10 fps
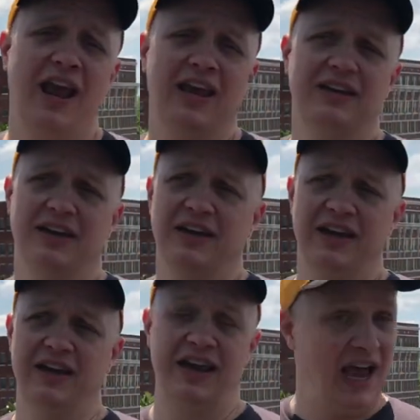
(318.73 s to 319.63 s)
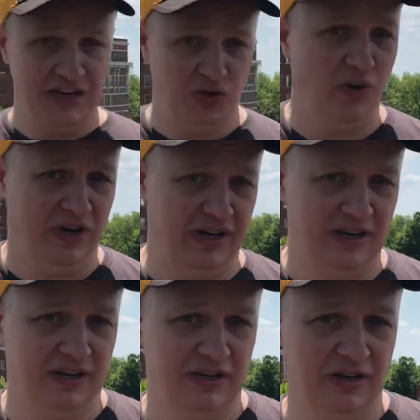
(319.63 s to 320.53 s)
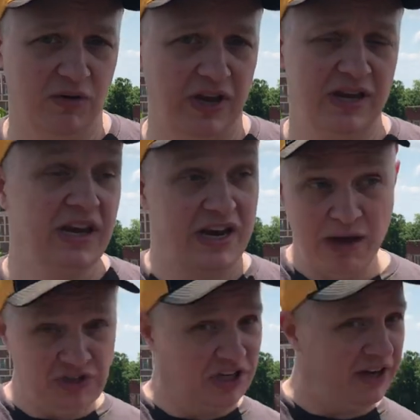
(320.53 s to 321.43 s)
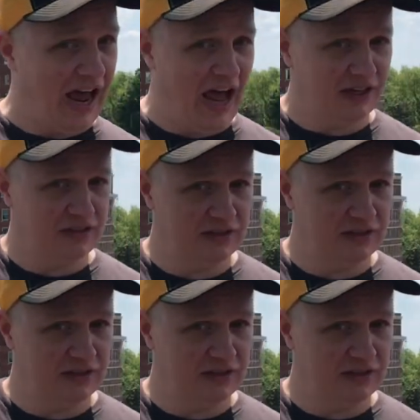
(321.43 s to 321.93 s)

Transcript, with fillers: and uh, and and I enjoyed it. Okay, now, he was a good guy.